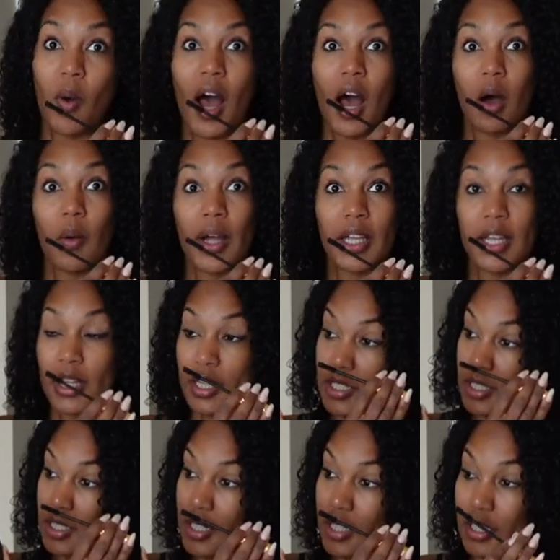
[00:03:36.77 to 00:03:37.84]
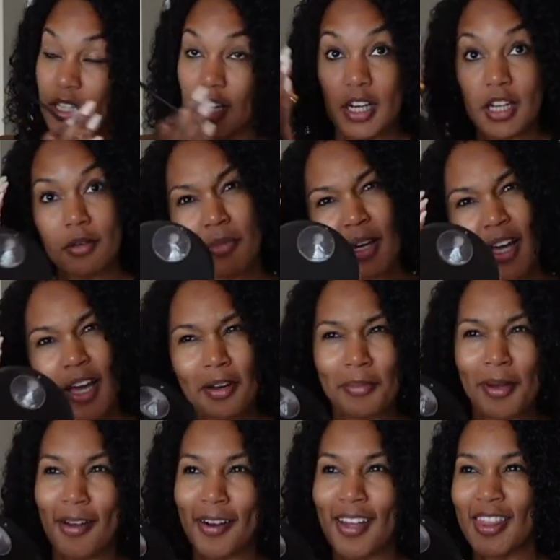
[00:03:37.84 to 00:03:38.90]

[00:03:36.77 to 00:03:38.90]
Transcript: wow, I can't see, getting in my head about it.